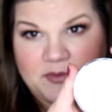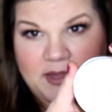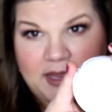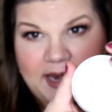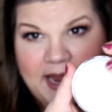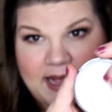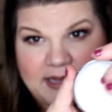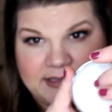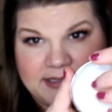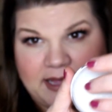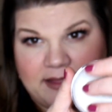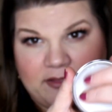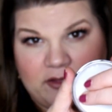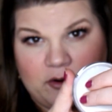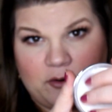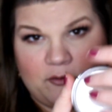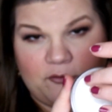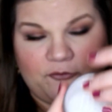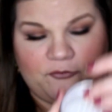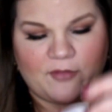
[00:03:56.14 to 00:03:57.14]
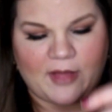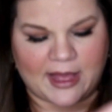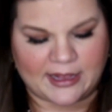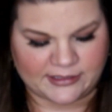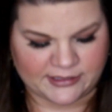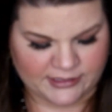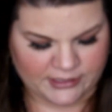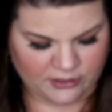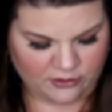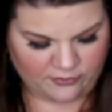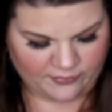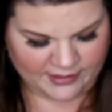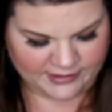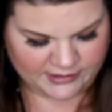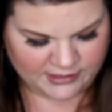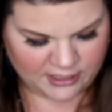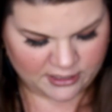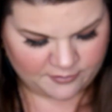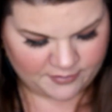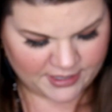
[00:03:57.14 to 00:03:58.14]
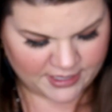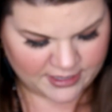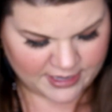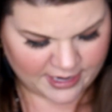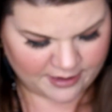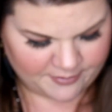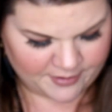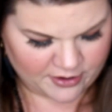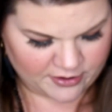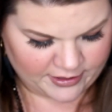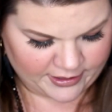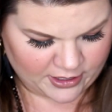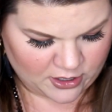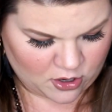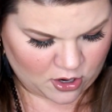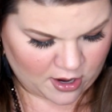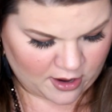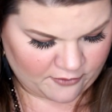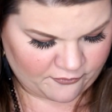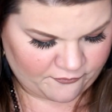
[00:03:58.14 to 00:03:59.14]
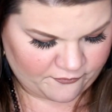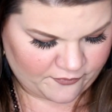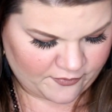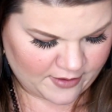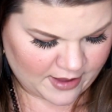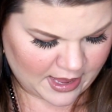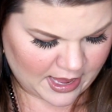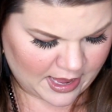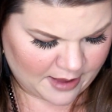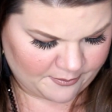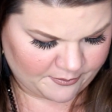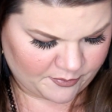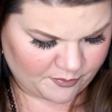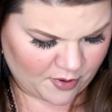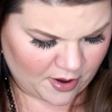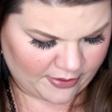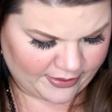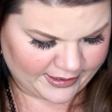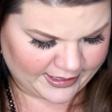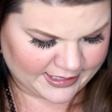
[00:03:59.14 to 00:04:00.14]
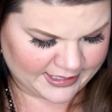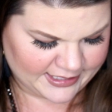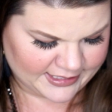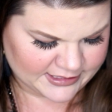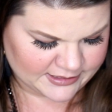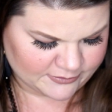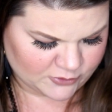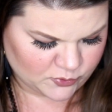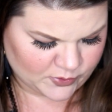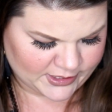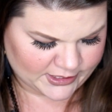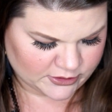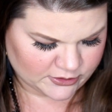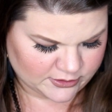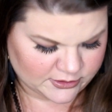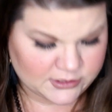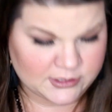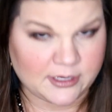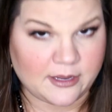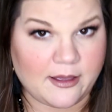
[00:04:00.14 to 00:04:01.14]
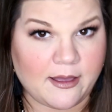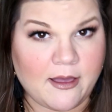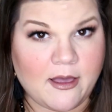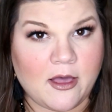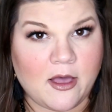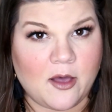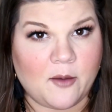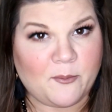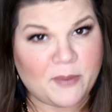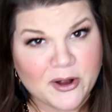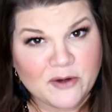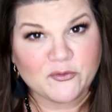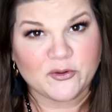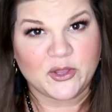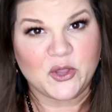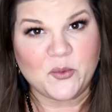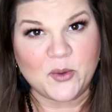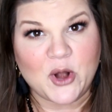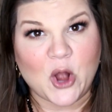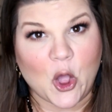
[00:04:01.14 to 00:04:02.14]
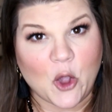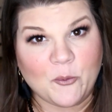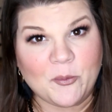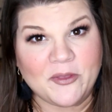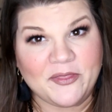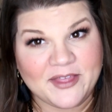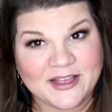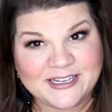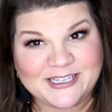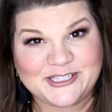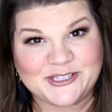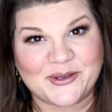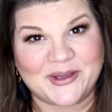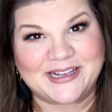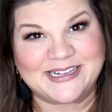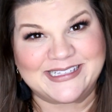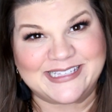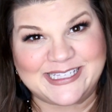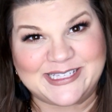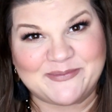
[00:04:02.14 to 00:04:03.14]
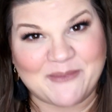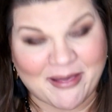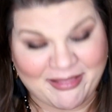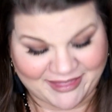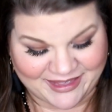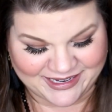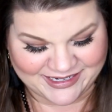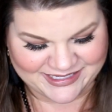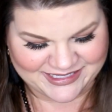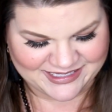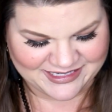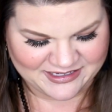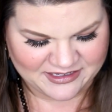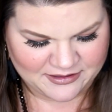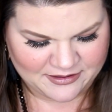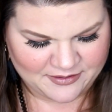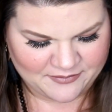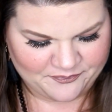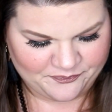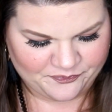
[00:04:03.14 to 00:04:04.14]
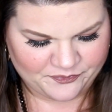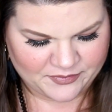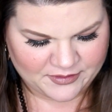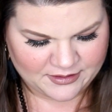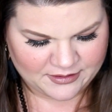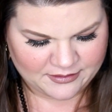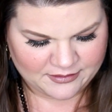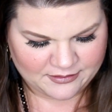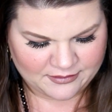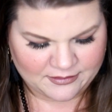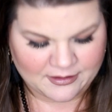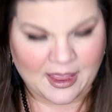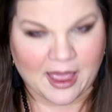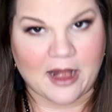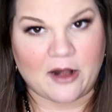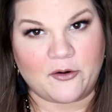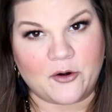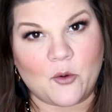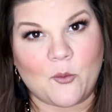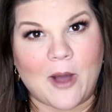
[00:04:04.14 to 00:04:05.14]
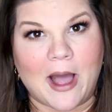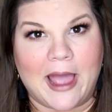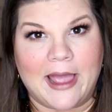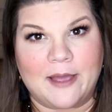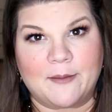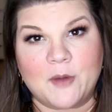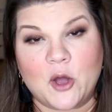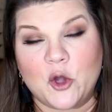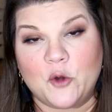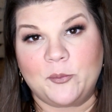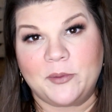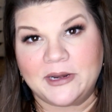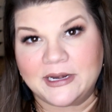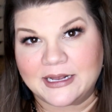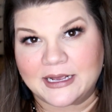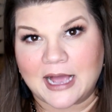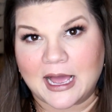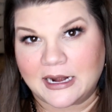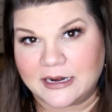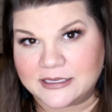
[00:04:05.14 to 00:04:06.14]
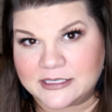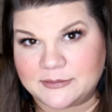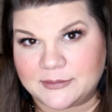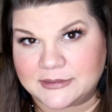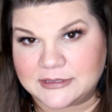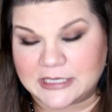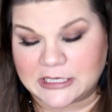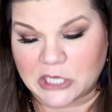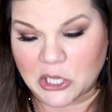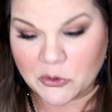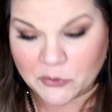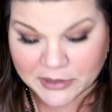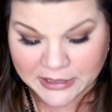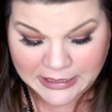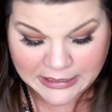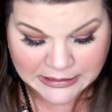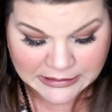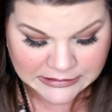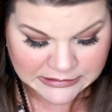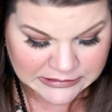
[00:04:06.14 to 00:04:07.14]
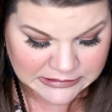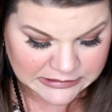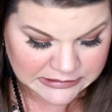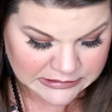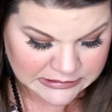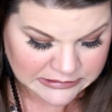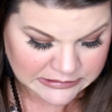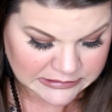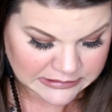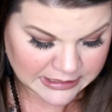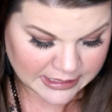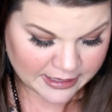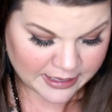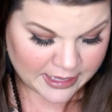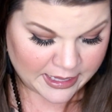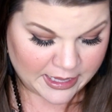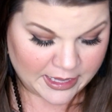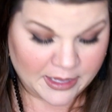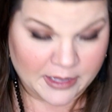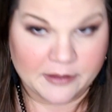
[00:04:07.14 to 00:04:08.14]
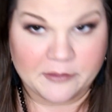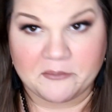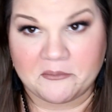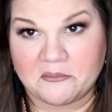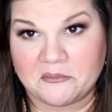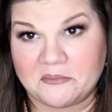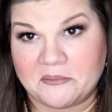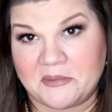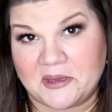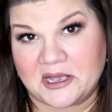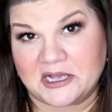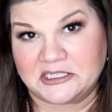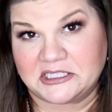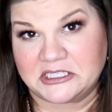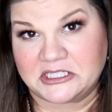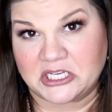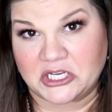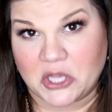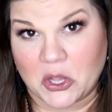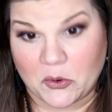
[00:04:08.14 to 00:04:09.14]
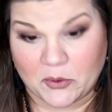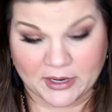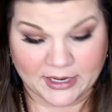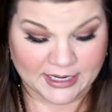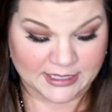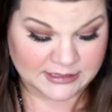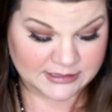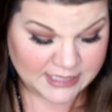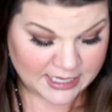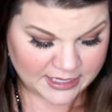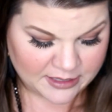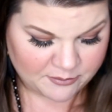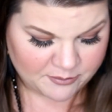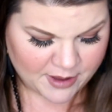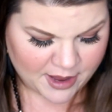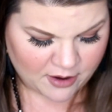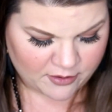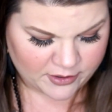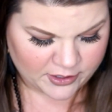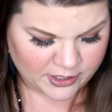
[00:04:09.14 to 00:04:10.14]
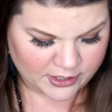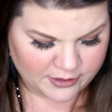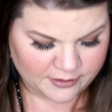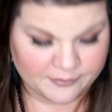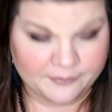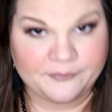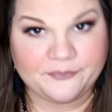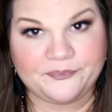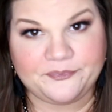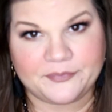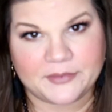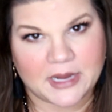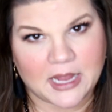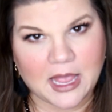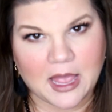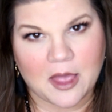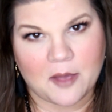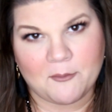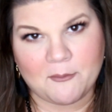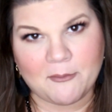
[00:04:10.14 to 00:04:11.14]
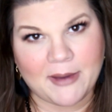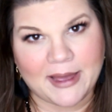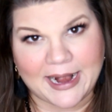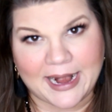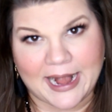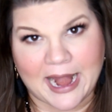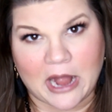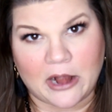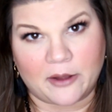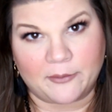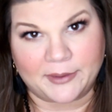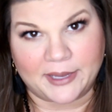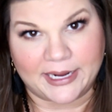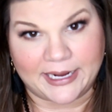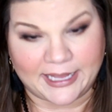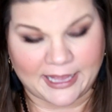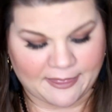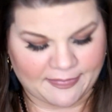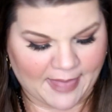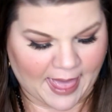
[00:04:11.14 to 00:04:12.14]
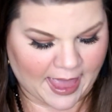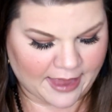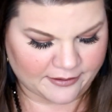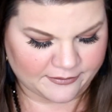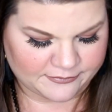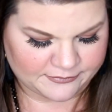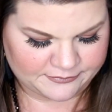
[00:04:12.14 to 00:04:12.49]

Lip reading: It has that little flat seal that's going to be a nightmare to get off. I'm probably need some tweezers. But I really want to open this so I can smell it. I don't know why I'm hoping it kind of smells like coconut. Because it's a coconut setting powder. But I doubt I'm going to get that.